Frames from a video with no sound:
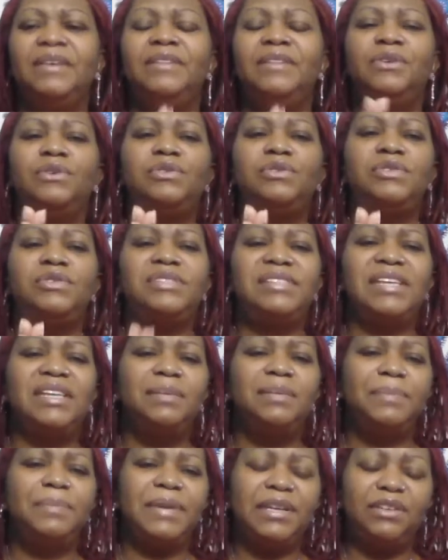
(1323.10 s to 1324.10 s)
Those who
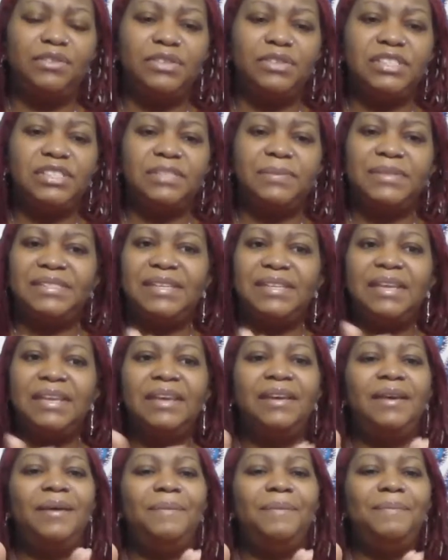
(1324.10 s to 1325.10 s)
celebrate Christmas,
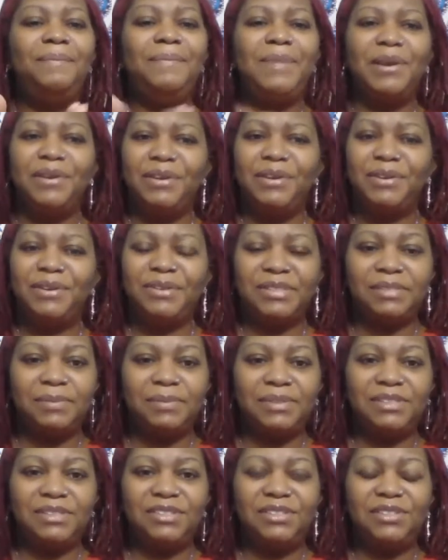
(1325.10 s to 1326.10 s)
Merry
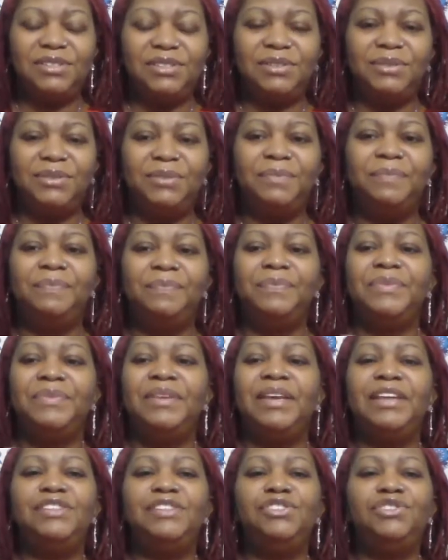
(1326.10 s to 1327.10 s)
Christmas to you.
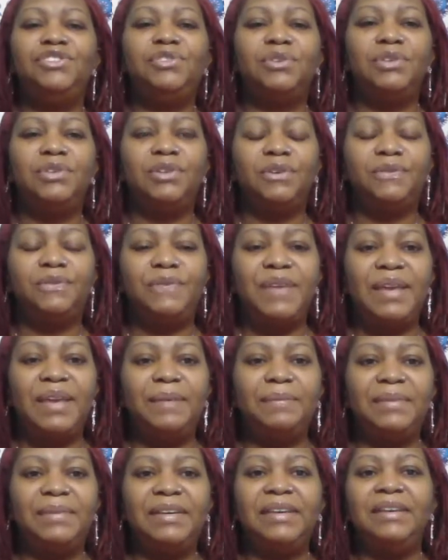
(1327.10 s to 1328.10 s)
Enjoy your
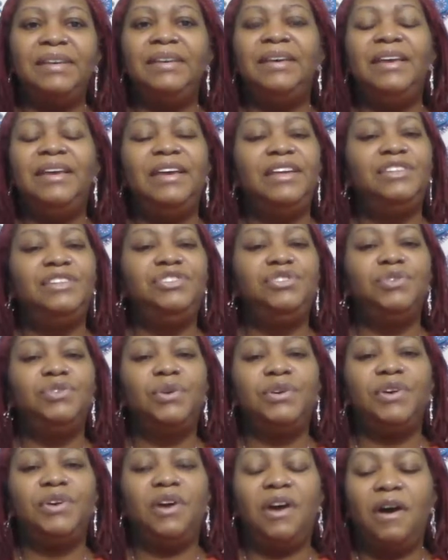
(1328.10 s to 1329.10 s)
family, enjoy
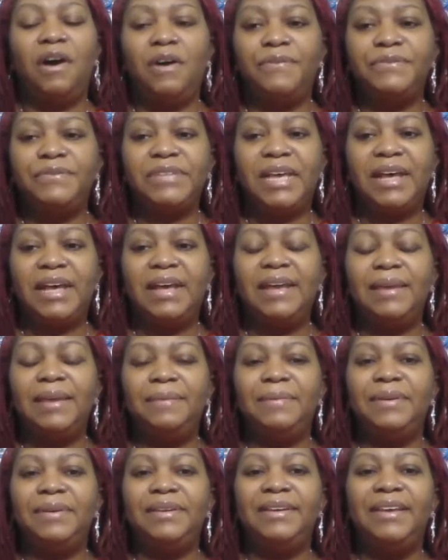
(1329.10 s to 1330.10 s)
your off
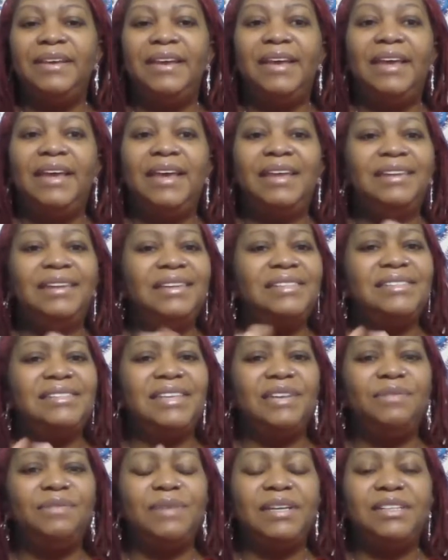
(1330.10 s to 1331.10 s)
time, and let's
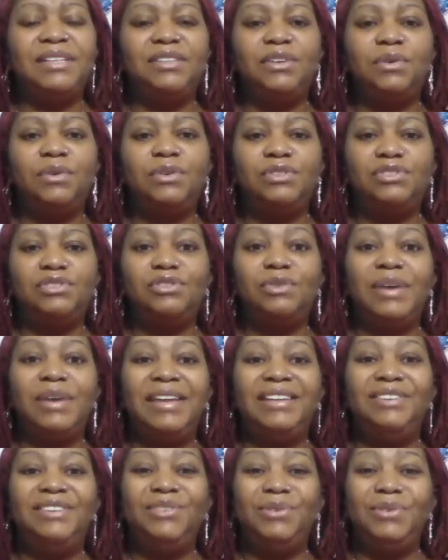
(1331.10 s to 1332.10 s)
get ready to go into
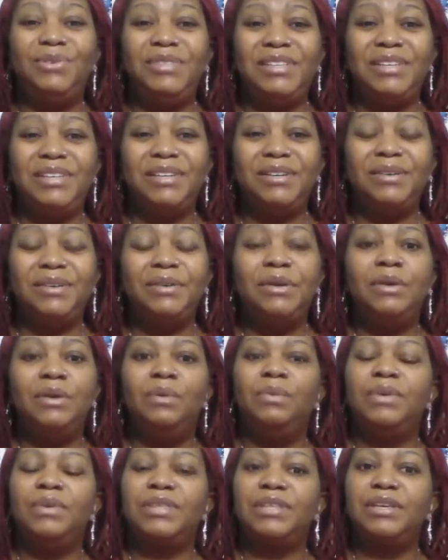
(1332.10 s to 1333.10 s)
a new year
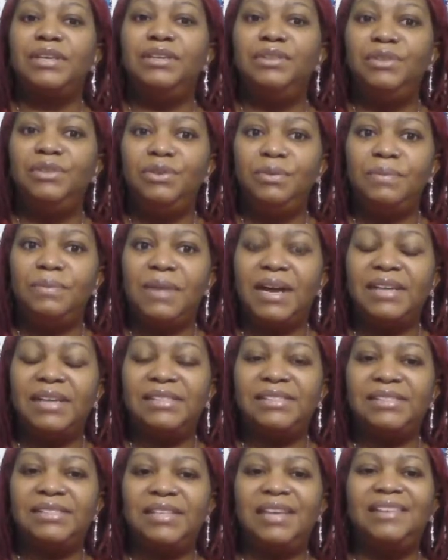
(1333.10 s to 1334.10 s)
with a new
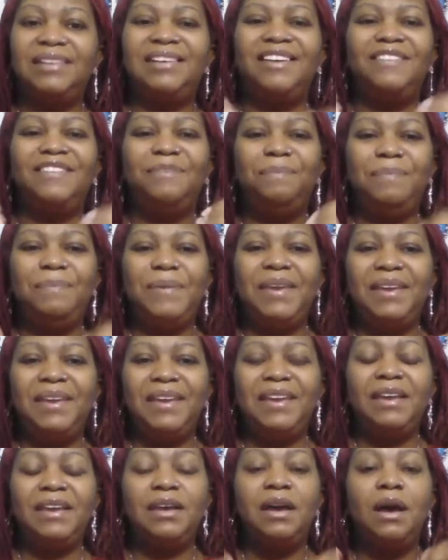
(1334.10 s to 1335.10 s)
mindset of
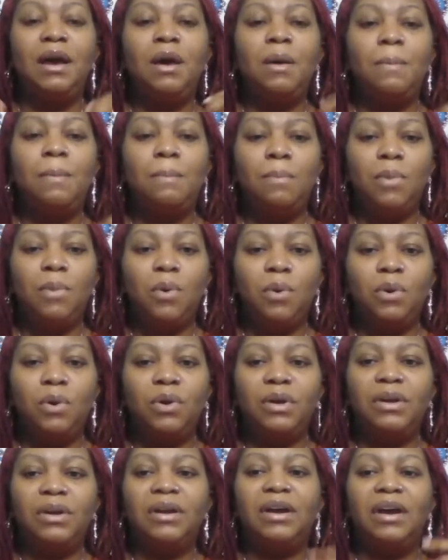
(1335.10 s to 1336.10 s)
being
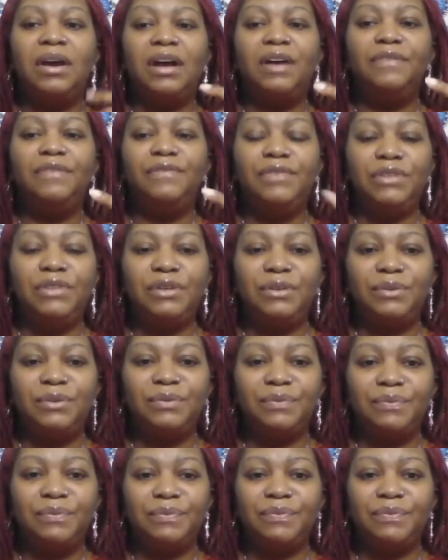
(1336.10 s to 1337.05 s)
more of you.